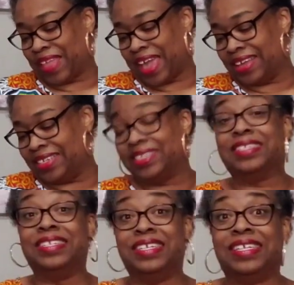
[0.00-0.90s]
I just
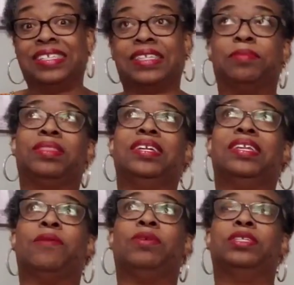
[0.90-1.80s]
needed something
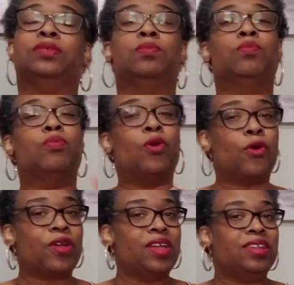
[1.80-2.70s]
that was
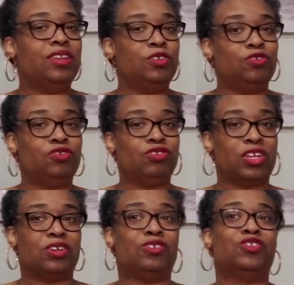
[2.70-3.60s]
more in the neutral
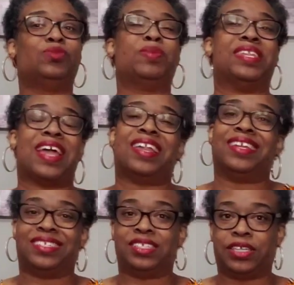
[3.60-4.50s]
tones, but not
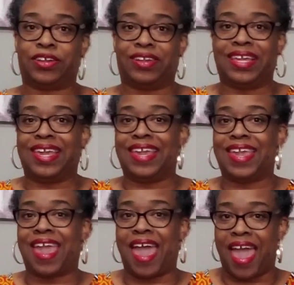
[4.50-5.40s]
necessarily
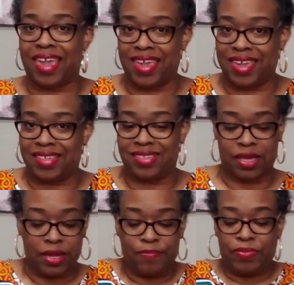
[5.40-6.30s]
khakis.
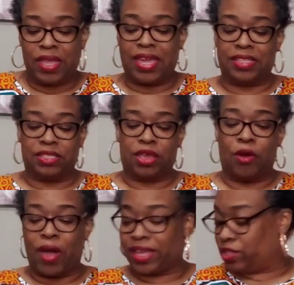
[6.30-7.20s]
And
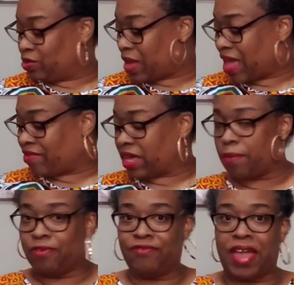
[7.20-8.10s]
so I do have a
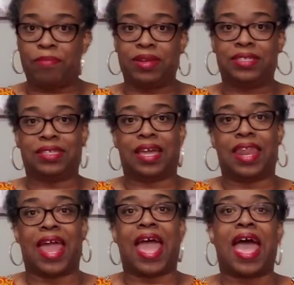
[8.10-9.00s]
couple fabrics that
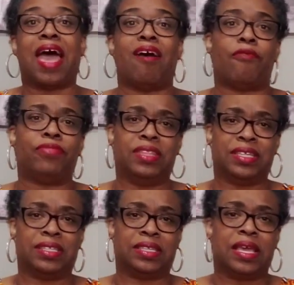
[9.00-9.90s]
have
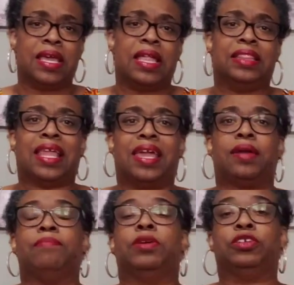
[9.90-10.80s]
this
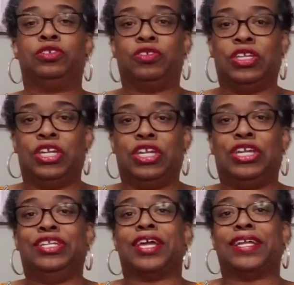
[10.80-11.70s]
like
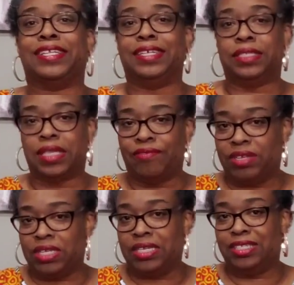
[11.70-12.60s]
mustardy
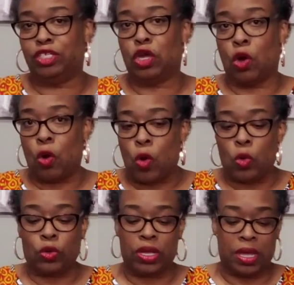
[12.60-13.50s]
1970s
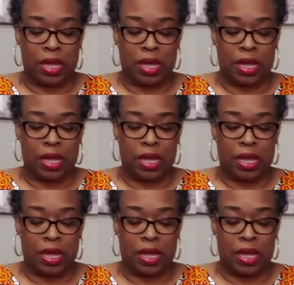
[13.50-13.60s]
gold